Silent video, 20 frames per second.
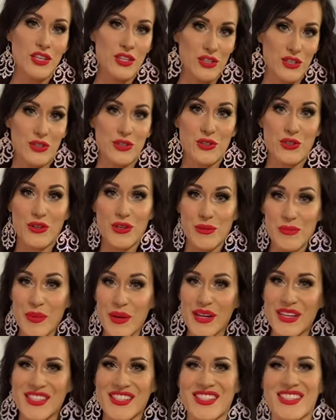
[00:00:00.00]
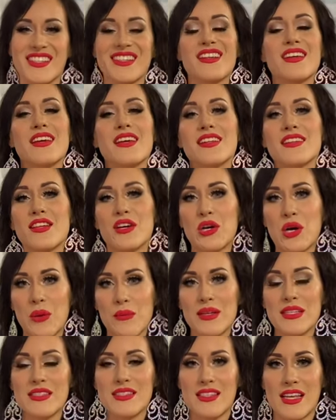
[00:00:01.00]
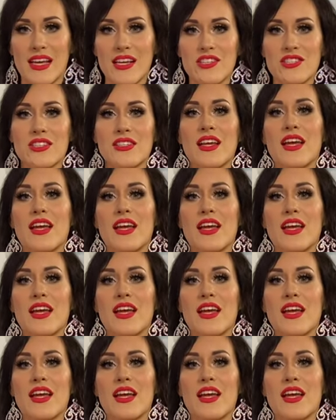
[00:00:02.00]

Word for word: your person in the comment section